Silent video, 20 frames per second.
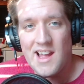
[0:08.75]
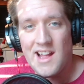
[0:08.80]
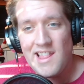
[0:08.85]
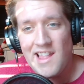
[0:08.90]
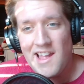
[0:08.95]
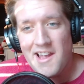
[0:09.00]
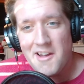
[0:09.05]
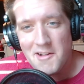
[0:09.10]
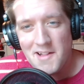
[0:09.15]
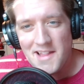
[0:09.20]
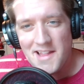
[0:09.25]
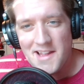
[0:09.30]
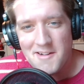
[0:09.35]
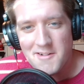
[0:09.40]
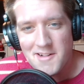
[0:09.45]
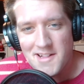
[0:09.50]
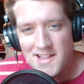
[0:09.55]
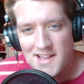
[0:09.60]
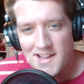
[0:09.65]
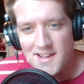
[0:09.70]
Hello, hello,
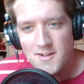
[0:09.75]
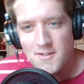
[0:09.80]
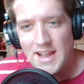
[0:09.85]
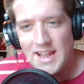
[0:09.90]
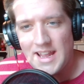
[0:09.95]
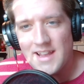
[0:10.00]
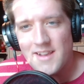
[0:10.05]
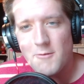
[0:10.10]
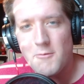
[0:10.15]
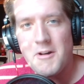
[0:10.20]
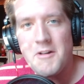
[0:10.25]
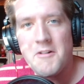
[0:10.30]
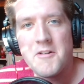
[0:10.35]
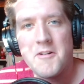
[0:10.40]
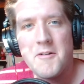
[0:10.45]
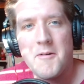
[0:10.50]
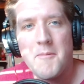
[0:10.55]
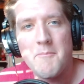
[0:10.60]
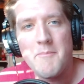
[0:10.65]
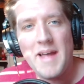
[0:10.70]
hello, and
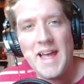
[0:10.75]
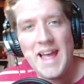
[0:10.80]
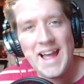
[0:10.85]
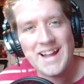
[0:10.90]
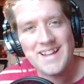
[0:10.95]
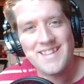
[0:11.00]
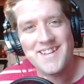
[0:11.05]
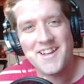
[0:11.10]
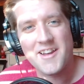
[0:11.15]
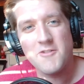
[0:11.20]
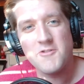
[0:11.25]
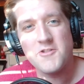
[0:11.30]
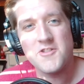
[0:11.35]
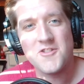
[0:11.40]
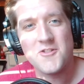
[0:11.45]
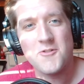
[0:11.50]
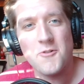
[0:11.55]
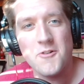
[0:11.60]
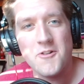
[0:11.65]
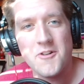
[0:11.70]
welcome back to Coach's
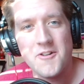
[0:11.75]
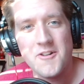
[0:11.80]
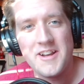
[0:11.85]
Corner.